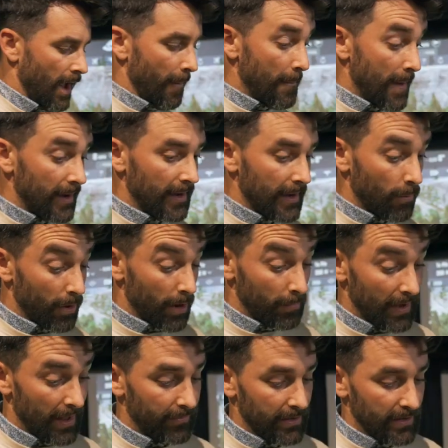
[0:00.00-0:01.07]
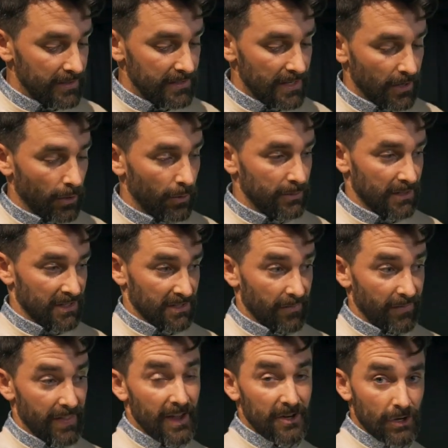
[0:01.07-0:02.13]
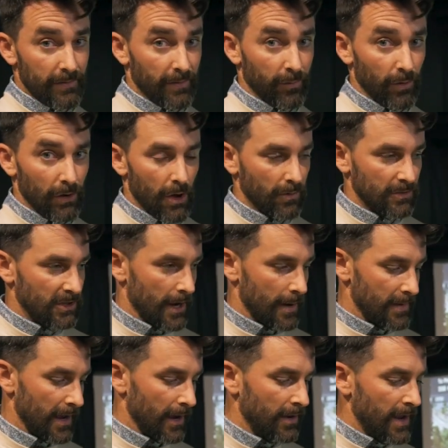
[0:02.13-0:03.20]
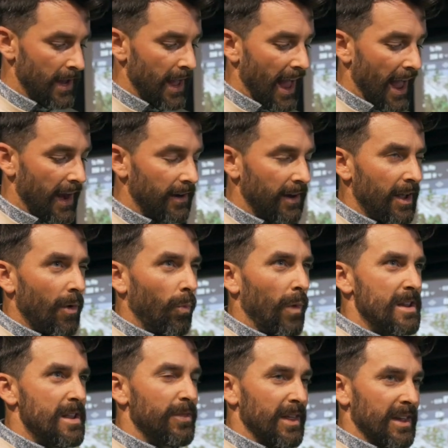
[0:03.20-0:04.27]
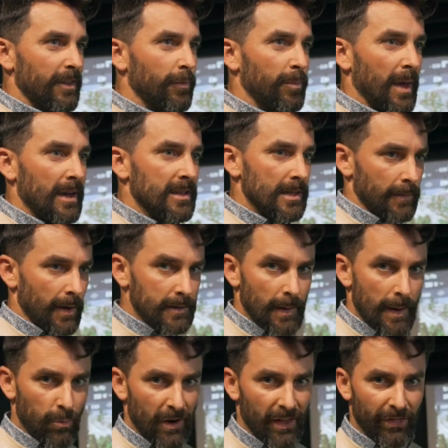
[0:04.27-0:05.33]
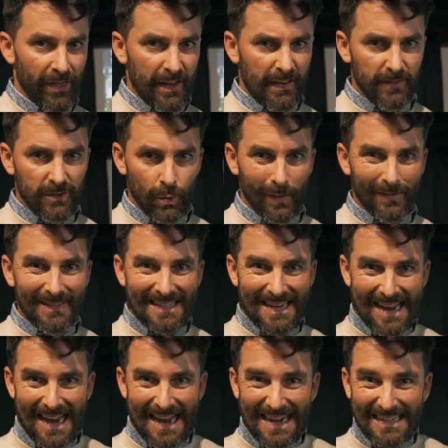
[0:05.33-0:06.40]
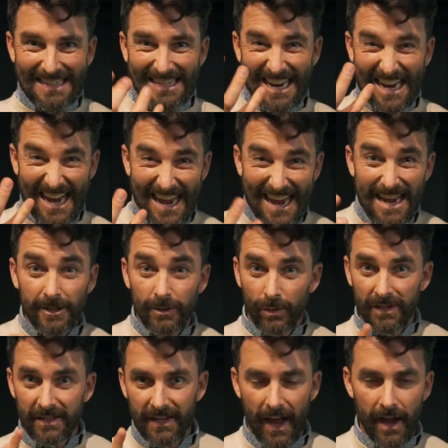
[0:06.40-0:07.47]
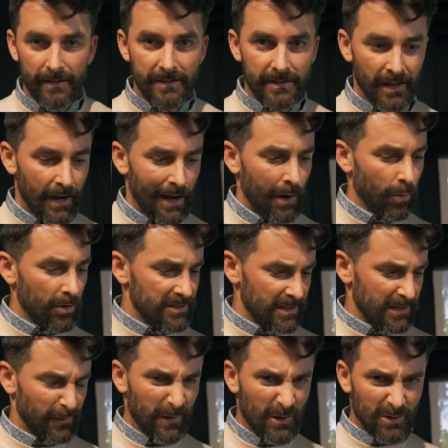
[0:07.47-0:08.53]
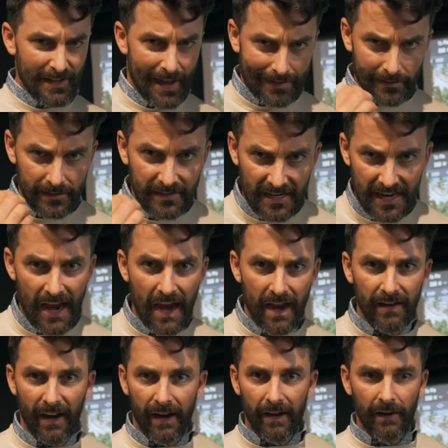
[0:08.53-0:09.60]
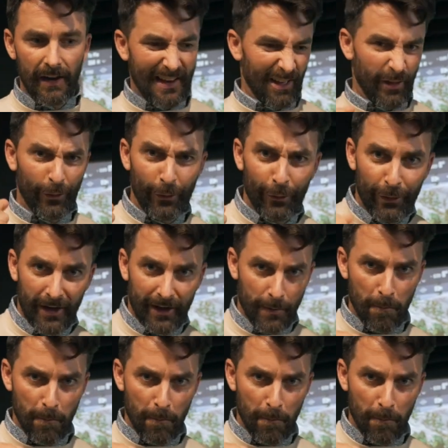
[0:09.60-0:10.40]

Immediately what I'm loving is the acoustics. I've had that driver for a long time now, and when you think of Ping, sometimes people can think of sort of tingy sort of sounds, whereas this feels like dead and like a thick,